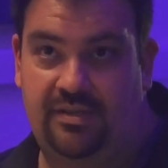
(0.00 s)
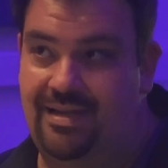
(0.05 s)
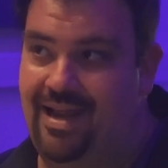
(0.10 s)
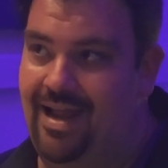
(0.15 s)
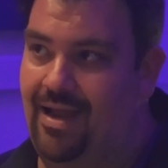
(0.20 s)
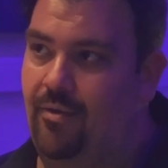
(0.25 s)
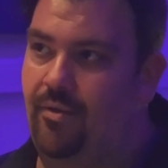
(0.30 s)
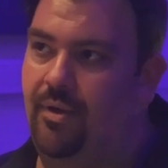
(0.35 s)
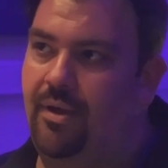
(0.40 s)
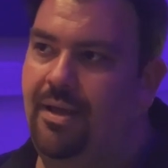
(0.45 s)

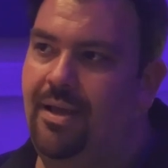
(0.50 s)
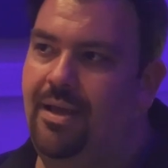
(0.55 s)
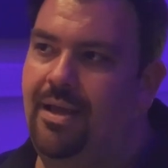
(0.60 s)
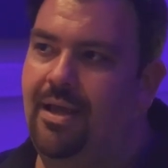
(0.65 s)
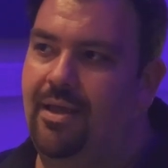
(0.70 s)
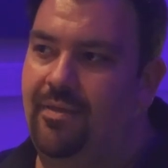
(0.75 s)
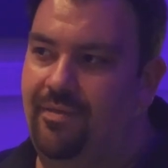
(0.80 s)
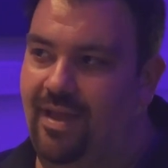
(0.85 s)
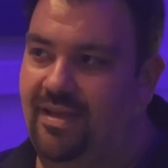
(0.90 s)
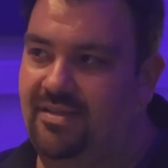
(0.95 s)
Now,
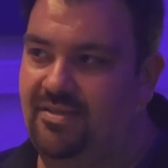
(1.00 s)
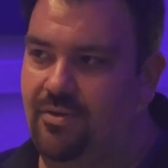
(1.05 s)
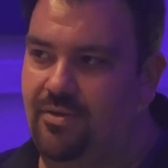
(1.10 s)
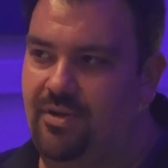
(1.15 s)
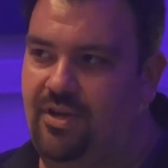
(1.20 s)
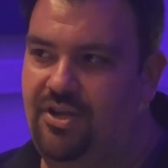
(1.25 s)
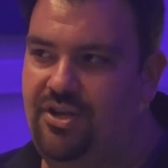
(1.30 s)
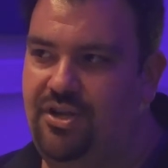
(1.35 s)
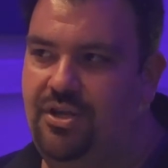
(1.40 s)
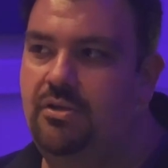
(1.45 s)
that's not
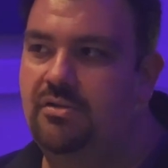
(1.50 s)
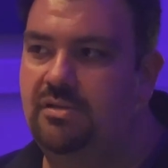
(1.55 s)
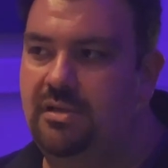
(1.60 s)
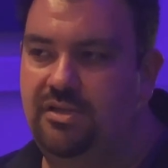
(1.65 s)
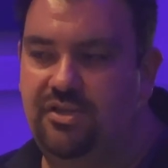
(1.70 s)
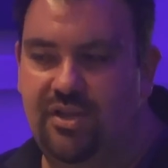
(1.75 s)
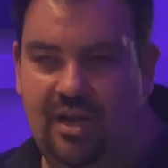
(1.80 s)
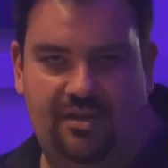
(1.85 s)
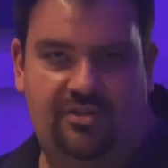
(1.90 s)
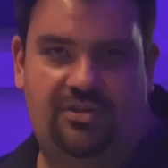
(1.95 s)
going to hugely
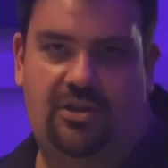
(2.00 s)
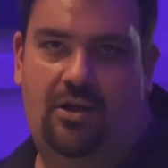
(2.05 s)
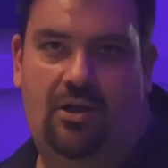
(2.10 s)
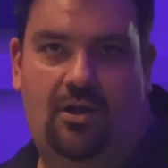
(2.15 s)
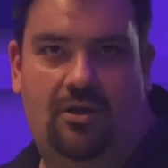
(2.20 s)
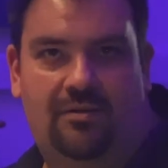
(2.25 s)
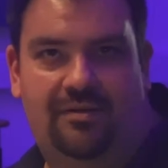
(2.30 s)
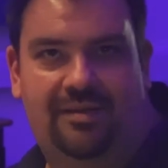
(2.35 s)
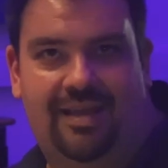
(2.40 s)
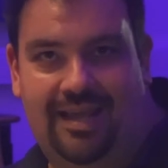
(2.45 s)
change
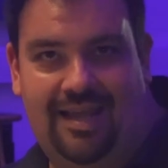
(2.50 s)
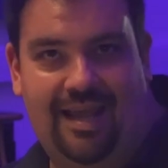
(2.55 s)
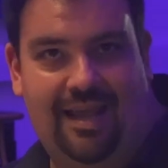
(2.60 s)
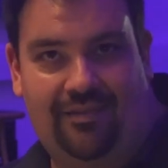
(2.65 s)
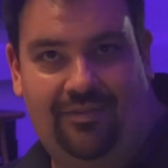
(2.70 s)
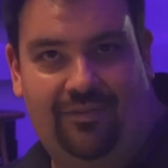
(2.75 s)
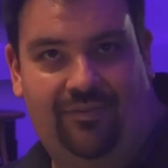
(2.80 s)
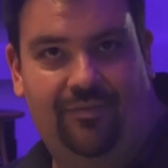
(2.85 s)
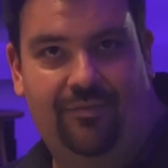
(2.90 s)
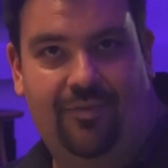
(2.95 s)
our
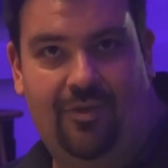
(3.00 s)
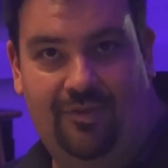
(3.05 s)
kick-ins.